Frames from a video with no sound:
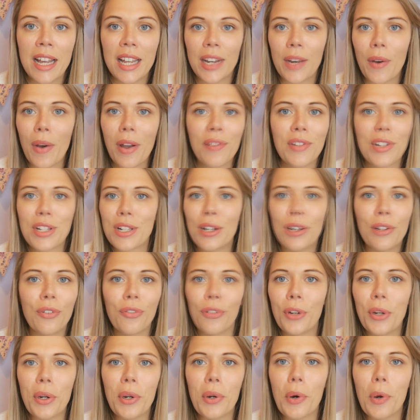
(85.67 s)
Now I've just looked
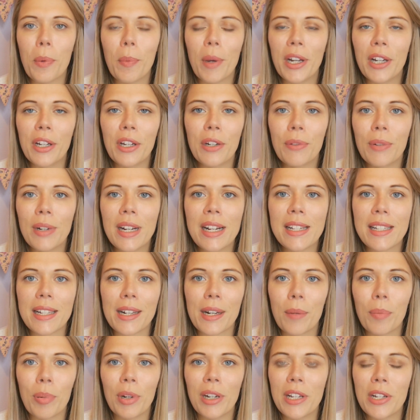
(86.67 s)
through all my Goodreads
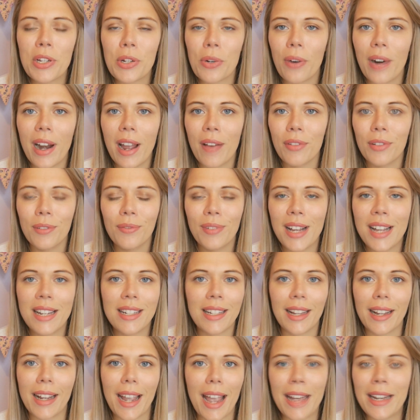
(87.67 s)
and I'm pretty sure I haven't read